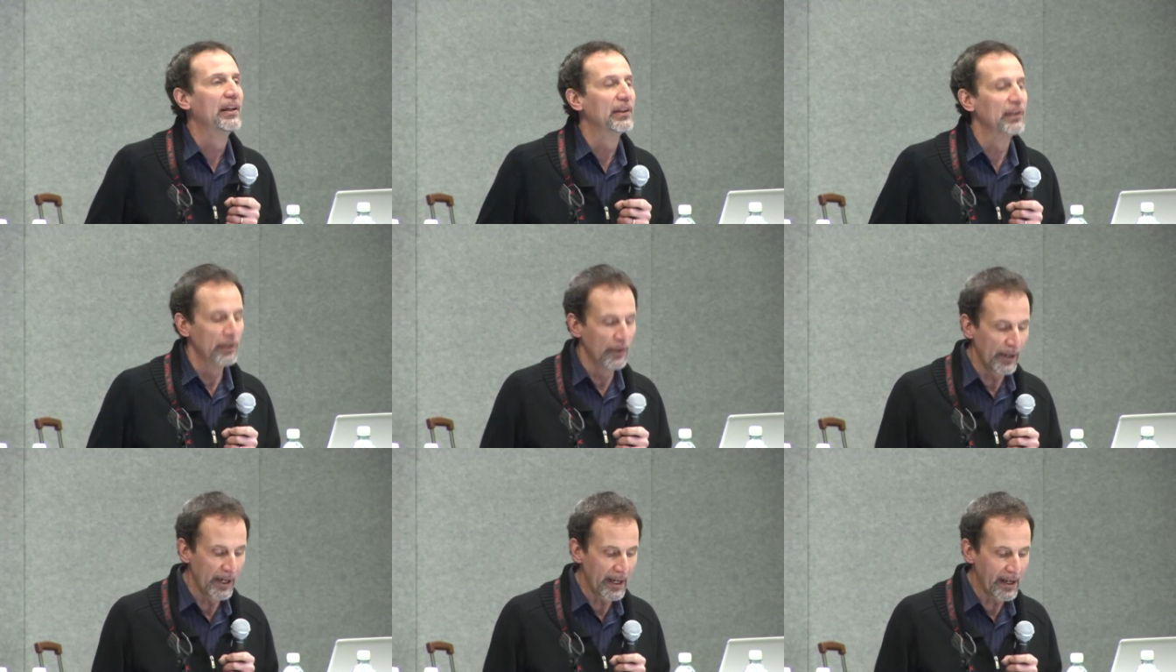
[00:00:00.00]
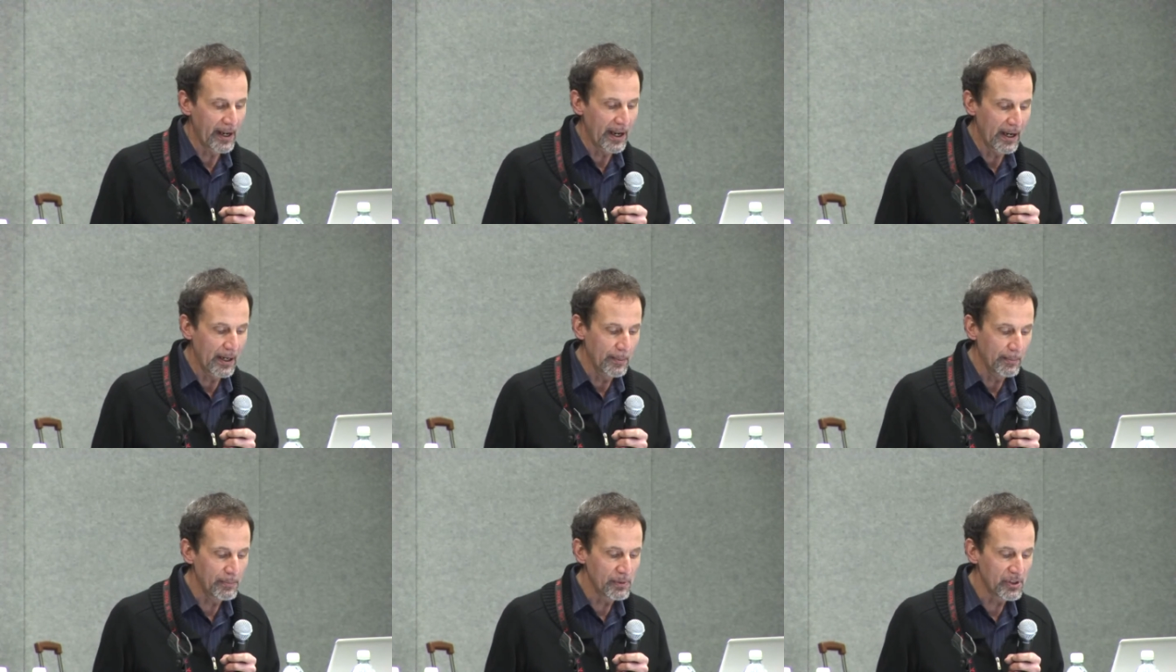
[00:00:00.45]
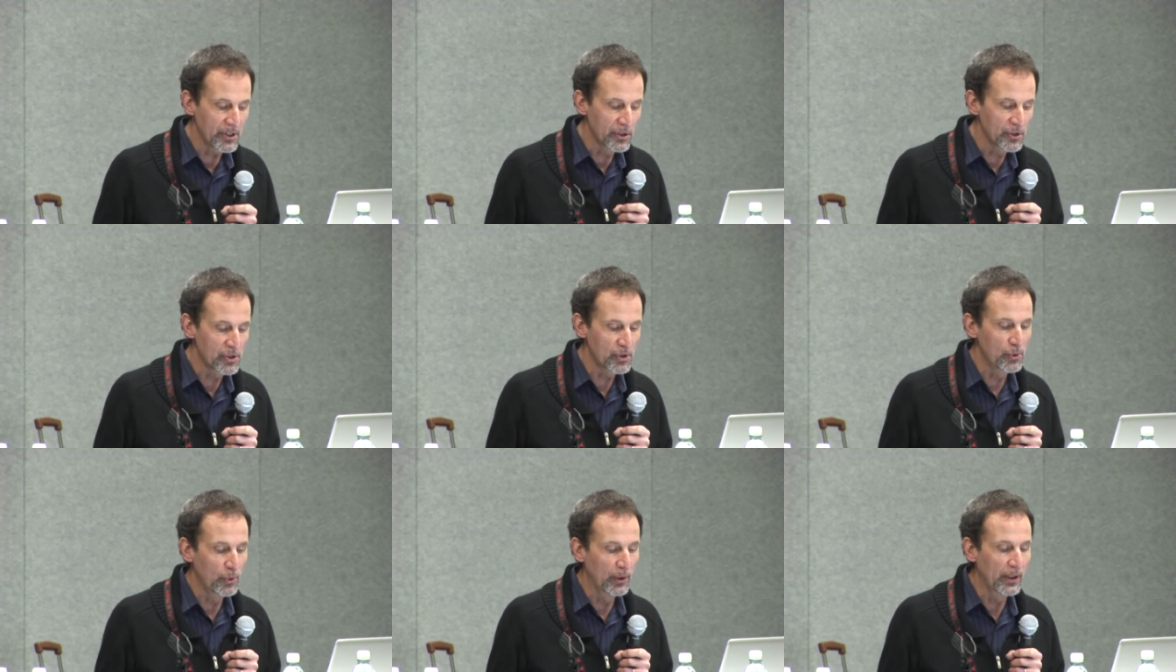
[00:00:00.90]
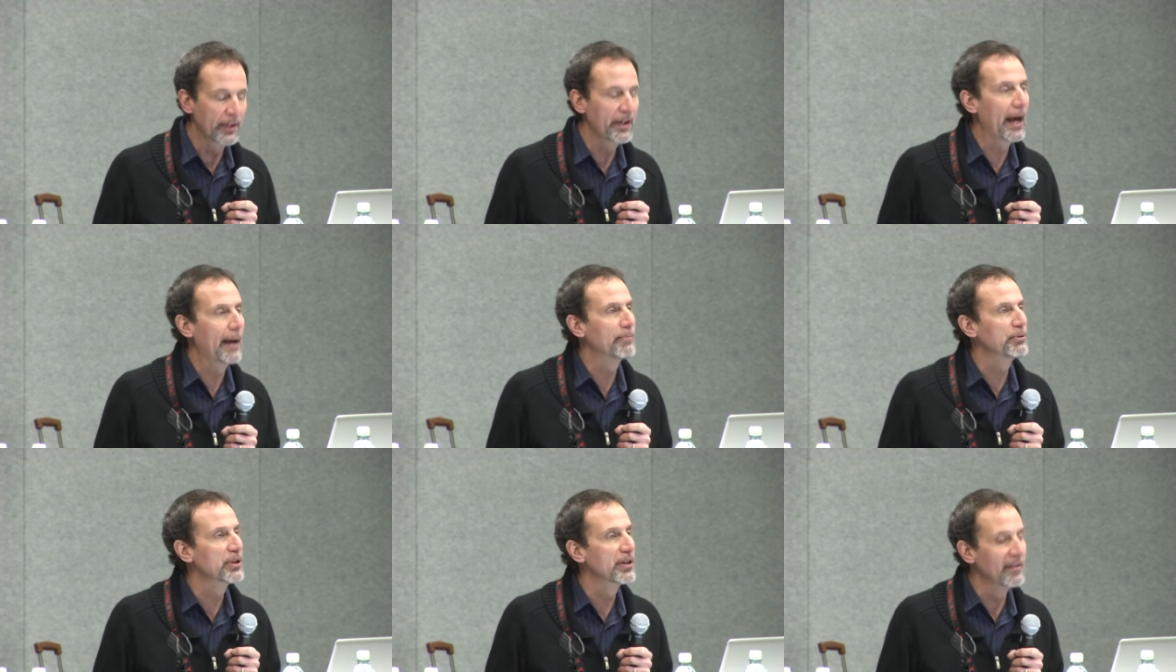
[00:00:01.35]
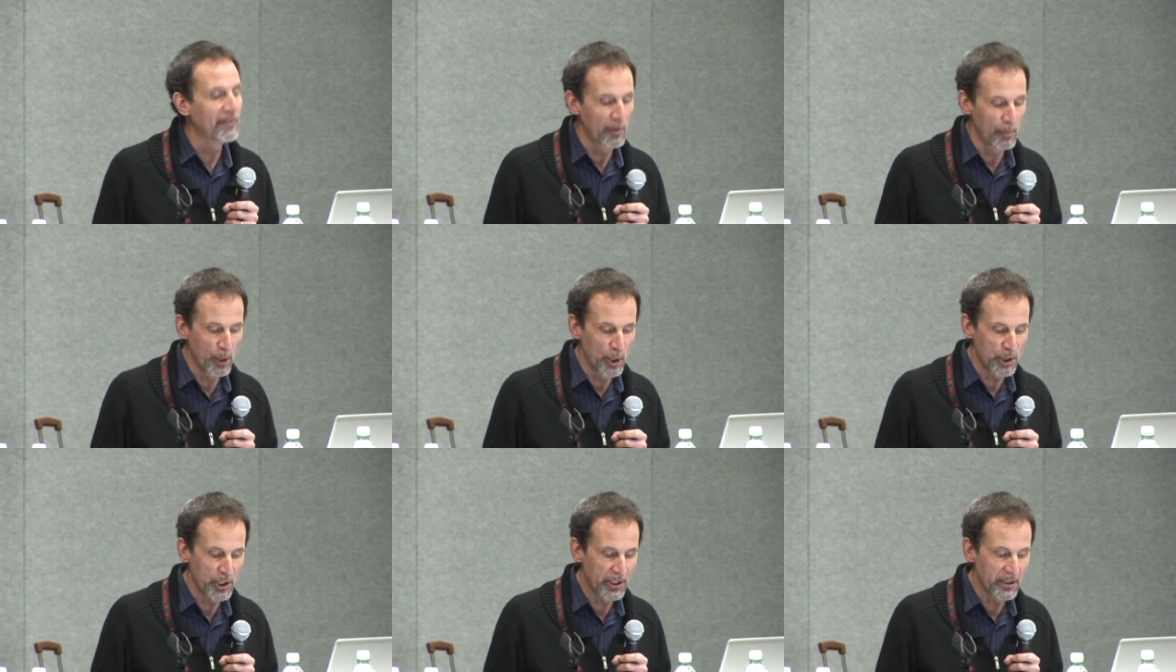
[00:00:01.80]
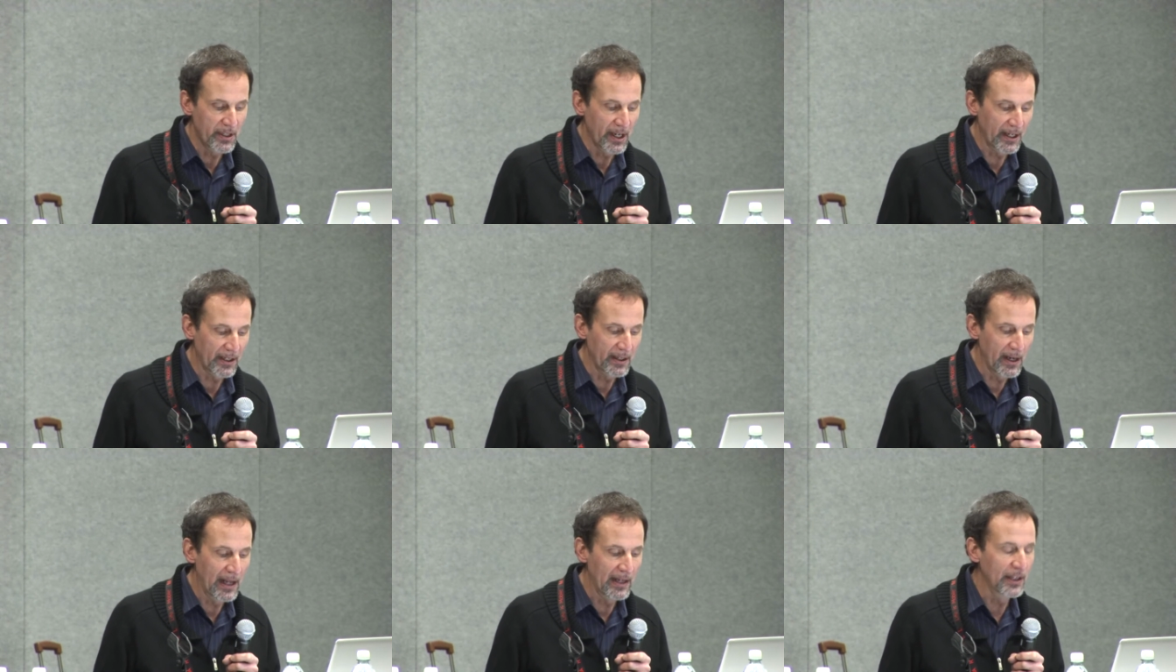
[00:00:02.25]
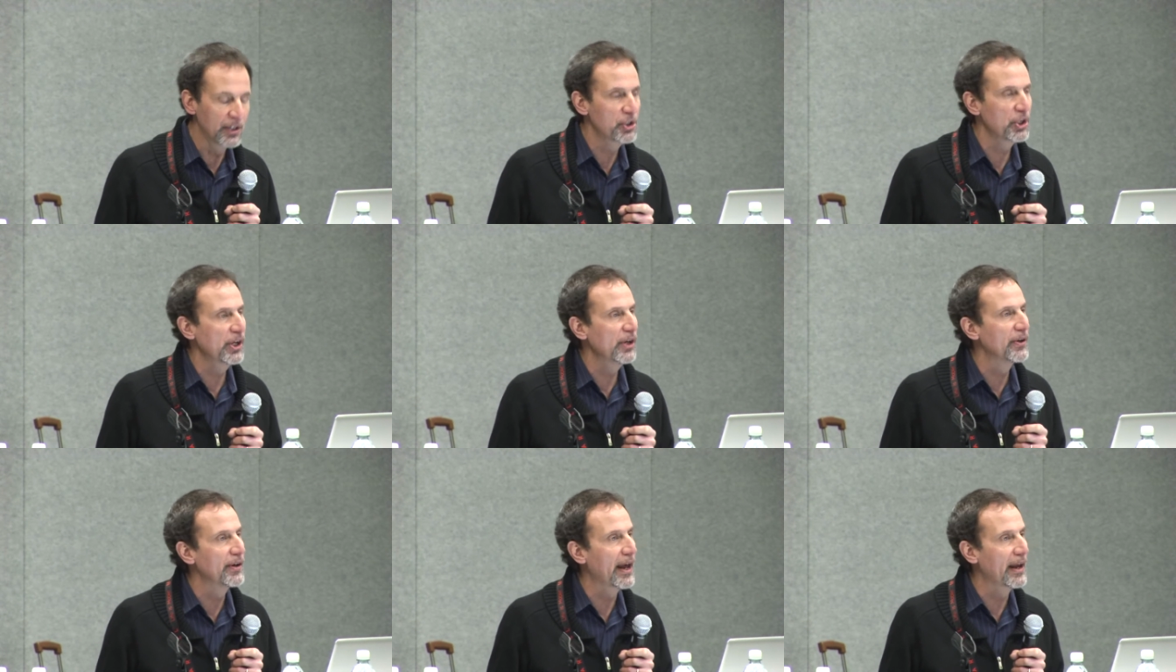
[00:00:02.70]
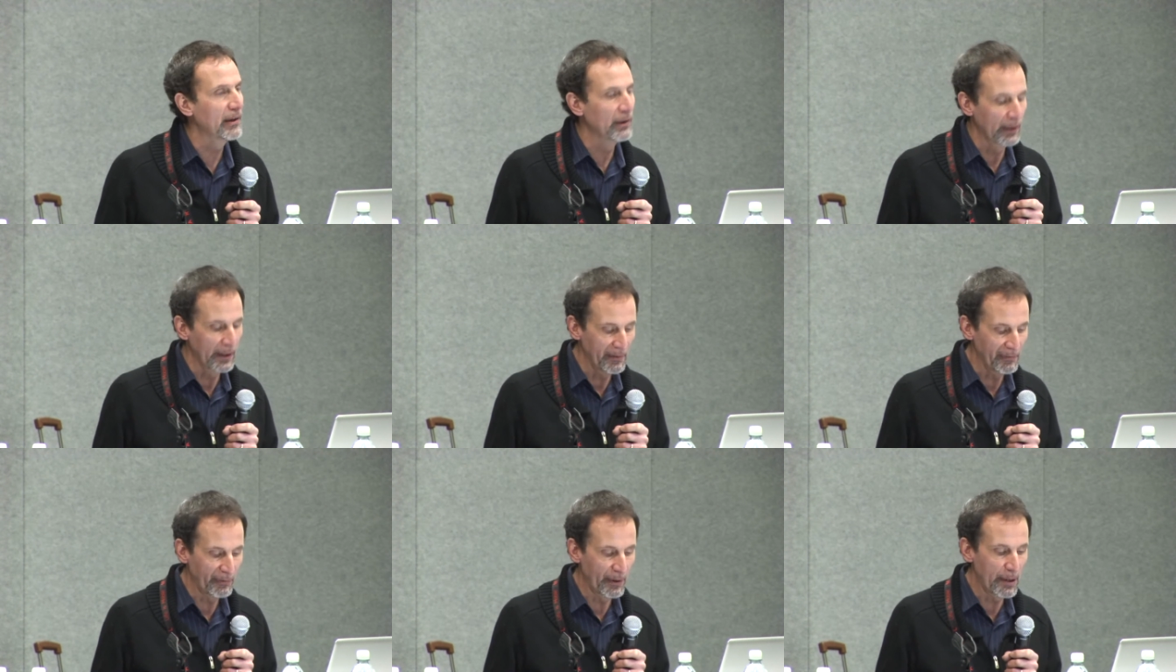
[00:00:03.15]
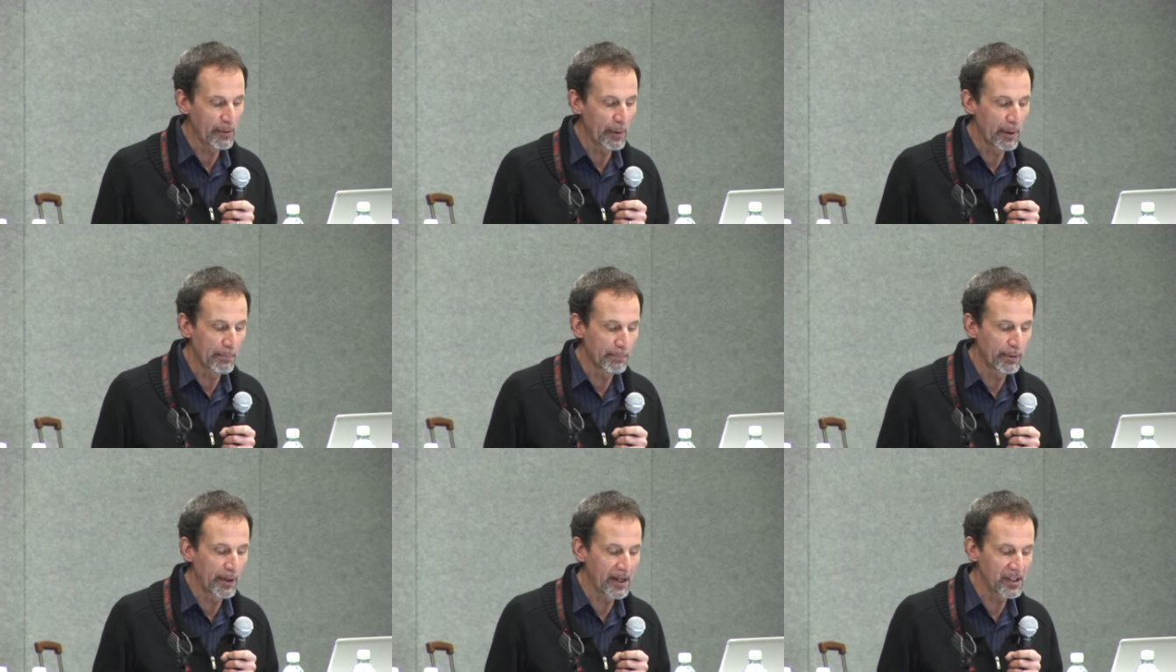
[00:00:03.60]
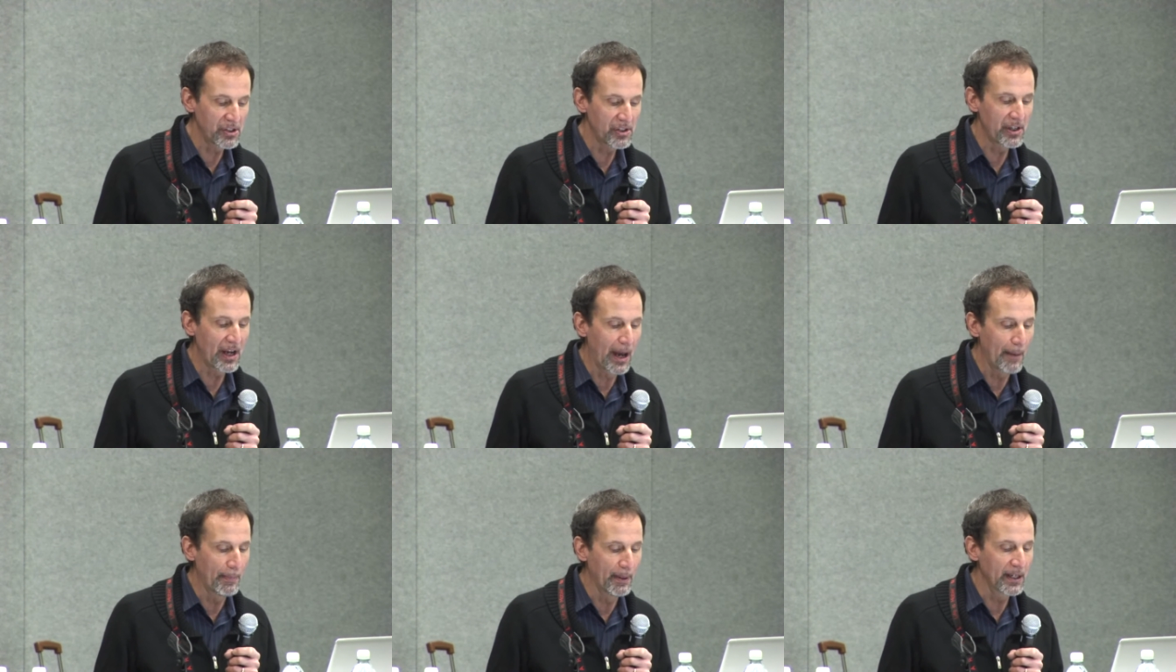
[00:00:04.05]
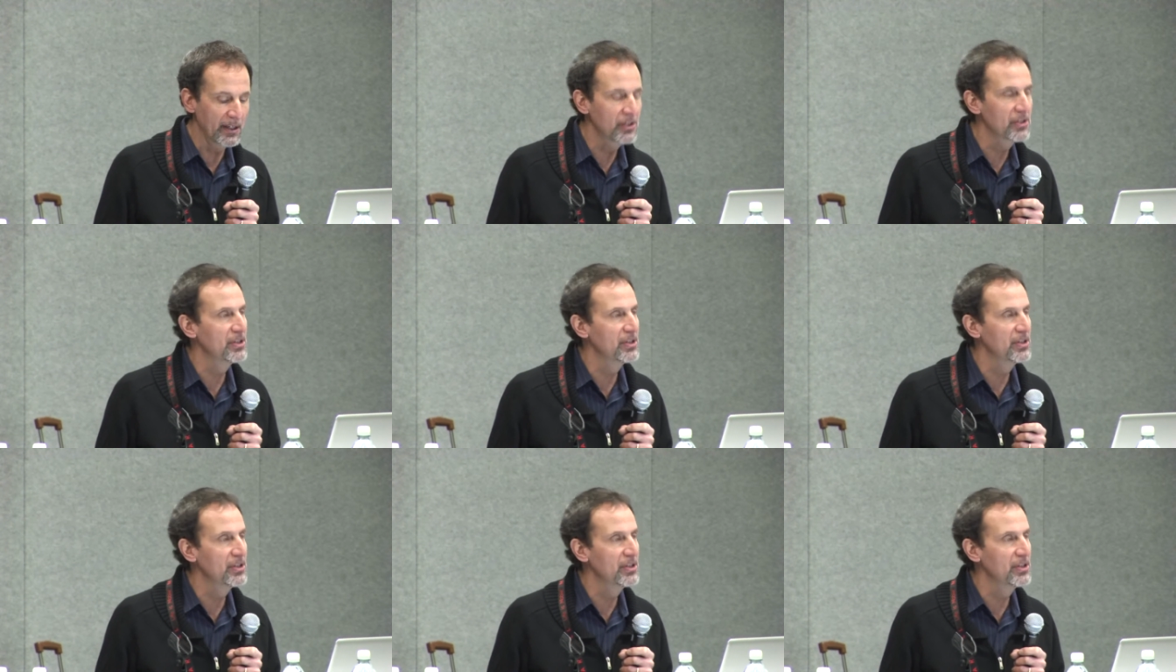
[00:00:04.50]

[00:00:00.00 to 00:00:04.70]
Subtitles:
Learning games and school adoption of emerging technology are not only frequent press topics,